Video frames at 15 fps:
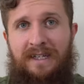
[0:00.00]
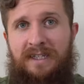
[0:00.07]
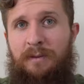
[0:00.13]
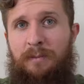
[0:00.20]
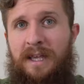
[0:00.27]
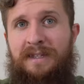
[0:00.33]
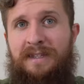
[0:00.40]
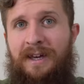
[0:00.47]
like
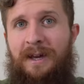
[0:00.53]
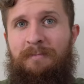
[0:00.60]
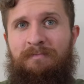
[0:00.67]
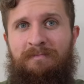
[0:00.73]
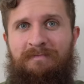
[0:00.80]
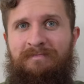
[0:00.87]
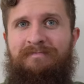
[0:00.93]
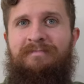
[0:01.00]
Sebenza.
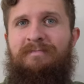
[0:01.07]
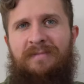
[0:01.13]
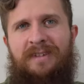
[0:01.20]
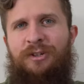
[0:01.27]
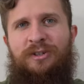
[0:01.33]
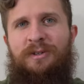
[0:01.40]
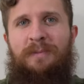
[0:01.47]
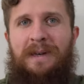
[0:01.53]

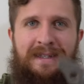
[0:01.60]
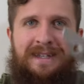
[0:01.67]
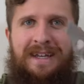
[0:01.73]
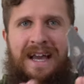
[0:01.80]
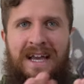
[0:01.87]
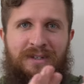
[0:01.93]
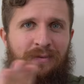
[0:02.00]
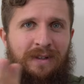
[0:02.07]
You Sebenza
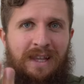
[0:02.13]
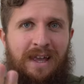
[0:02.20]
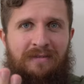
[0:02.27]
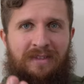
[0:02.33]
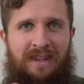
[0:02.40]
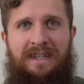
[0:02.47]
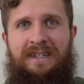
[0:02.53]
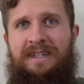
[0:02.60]
guys will
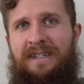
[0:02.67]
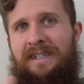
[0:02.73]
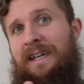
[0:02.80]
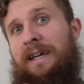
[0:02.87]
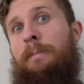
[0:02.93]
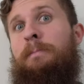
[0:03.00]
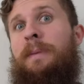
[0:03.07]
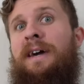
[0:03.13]
love this. It's
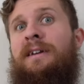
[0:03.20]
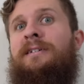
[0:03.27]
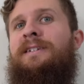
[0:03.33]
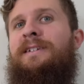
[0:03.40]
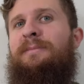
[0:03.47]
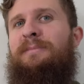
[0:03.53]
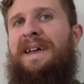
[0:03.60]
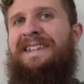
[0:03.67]
like a better
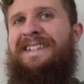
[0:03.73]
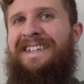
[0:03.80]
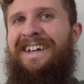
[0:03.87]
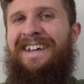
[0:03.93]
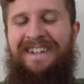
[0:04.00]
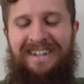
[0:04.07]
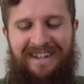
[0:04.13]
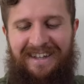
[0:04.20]

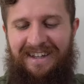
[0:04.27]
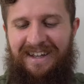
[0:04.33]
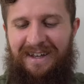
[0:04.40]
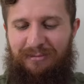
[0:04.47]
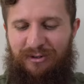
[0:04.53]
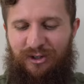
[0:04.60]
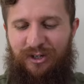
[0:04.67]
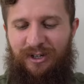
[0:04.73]
Sebenza.
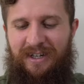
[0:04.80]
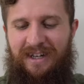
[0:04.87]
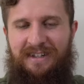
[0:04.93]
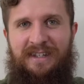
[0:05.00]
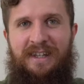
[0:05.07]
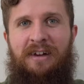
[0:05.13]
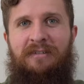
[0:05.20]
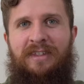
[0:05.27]
I'm sure you
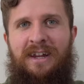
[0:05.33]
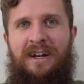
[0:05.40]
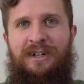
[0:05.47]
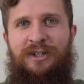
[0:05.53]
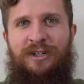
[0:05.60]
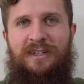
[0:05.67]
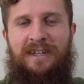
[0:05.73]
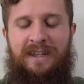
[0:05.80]
guys love that
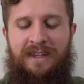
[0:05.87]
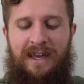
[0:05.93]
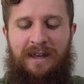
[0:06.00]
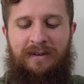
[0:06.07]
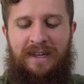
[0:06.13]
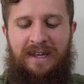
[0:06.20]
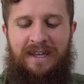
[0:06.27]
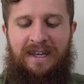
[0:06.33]
I just said
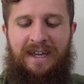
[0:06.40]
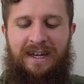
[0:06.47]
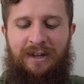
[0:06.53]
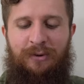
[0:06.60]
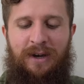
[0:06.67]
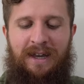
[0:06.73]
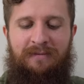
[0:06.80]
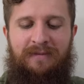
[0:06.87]
that.
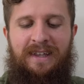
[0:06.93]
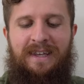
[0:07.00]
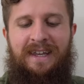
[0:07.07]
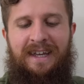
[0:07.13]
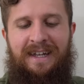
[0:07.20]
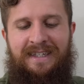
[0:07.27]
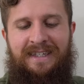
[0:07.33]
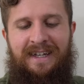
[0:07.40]
Anyway,
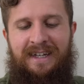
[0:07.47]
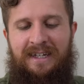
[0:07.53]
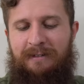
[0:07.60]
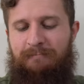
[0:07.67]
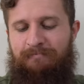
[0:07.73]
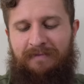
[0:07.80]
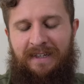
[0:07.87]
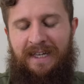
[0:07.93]
it's
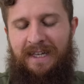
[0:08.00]
a